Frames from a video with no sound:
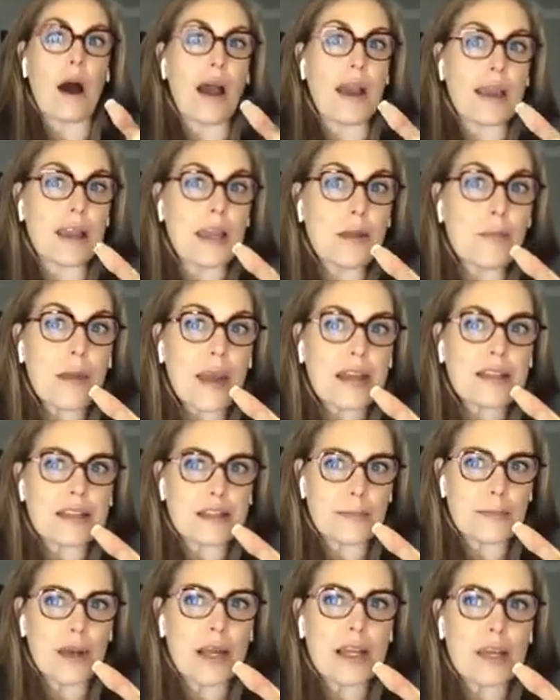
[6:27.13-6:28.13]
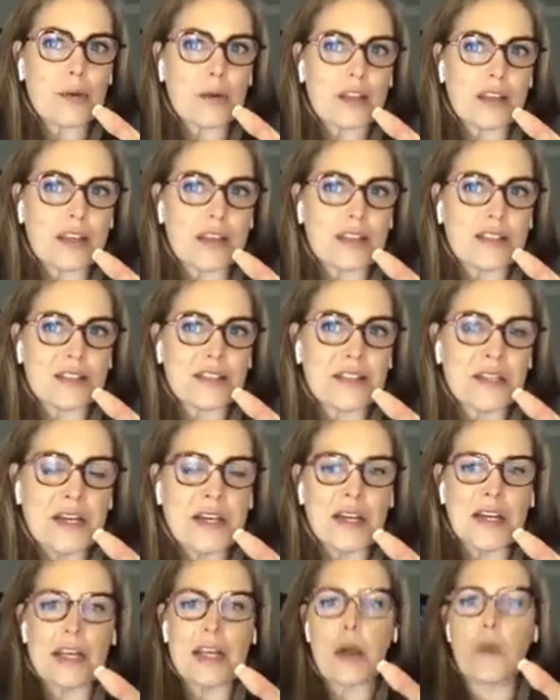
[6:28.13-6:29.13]
I can make some money with this.
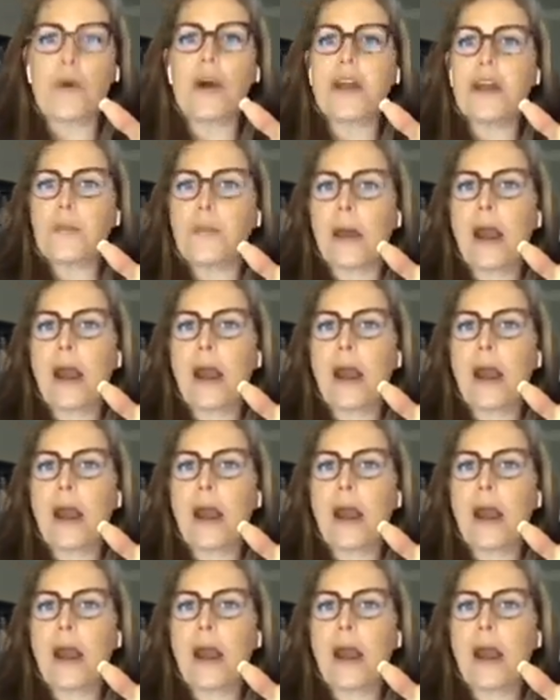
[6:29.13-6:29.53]
Now, I want you to